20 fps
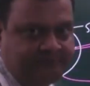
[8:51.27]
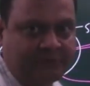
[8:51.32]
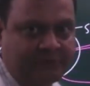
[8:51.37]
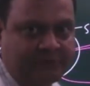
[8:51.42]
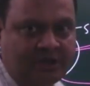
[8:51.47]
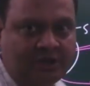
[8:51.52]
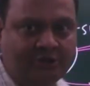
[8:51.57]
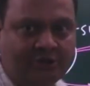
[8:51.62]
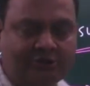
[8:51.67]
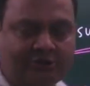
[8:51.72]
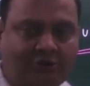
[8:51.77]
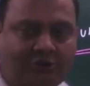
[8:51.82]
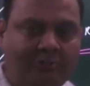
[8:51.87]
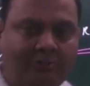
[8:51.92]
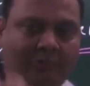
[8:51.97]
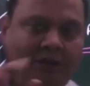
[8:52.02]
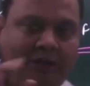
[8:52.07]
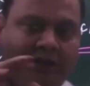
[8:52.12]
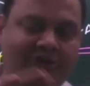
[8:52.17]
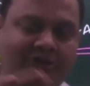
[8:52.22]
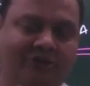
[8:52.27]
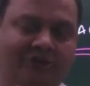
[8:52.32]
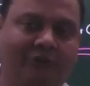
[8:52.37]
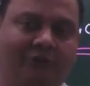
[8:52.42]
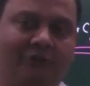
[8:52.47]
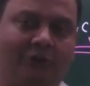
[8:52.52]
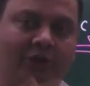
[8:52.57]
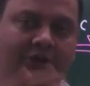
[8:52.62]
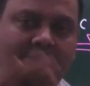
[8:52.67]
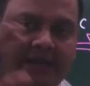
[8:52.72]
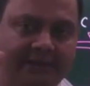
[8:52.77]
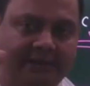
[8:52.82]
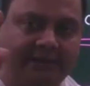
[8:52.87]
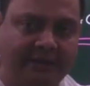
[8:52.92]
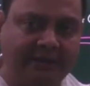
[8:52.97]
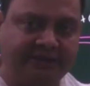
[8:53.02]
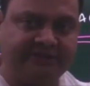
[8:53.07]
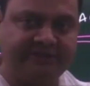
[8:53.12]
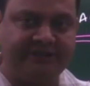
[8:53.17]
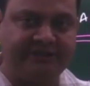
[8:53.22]
so mass of all the
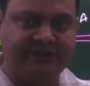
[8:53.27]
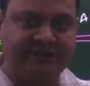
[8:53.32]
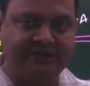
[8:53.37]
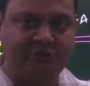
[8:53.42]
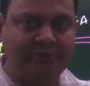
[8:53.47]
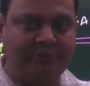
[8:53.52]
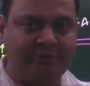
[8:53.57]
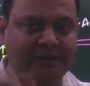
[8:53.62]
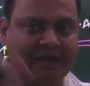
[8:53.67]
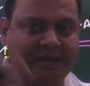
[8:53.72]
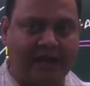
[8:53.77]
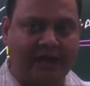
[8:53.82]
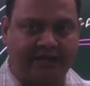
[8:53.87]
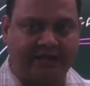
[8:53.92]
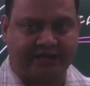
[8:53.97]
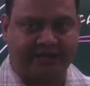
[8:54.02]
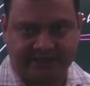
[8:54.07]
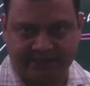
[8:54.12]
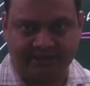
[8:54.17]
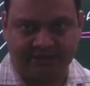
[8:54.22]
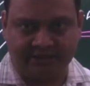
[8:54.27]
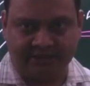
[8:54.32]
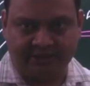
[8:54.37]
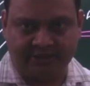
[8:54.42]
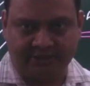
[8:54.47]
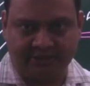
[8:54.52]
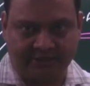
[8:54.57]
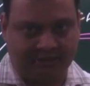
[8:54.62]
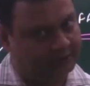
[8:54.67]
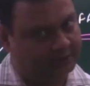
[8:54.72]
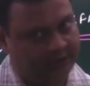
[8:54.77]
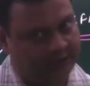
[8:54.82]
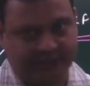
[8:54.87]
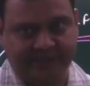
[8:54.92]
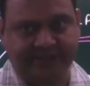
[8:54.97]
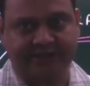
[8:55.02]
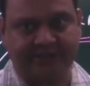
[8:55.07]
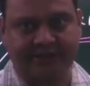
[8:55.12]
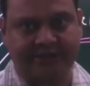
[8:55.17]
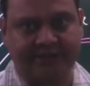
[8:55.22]
elements need to be added,
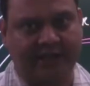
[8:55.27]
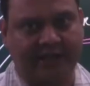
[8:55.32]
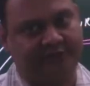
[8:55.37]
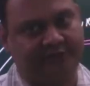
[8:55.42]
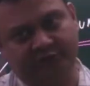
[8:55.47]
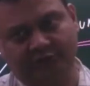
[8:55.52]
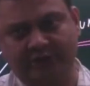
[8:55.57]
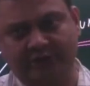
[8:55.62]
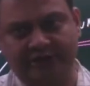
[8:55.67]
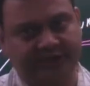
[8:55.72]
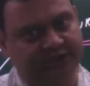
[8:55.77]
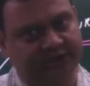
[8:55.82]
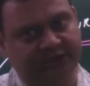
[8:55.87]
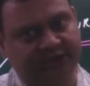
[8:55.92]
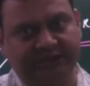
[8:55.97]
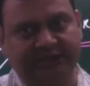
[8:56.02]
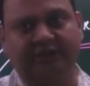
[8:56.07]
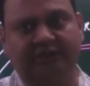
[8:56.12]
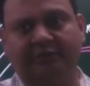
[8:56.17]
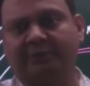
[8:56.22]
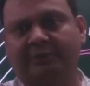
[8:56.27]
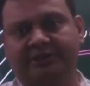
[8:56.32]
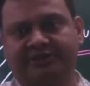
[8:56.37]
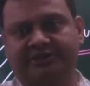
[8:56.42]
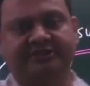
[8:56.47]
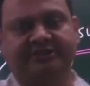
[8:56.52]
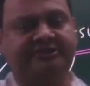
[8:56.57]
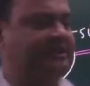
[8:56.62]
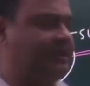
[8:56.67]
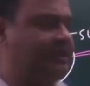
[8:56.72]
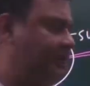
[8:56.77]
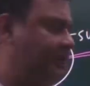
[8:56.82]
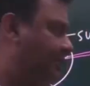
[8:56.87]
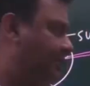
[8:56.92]
correct? As you did in the linear mass density.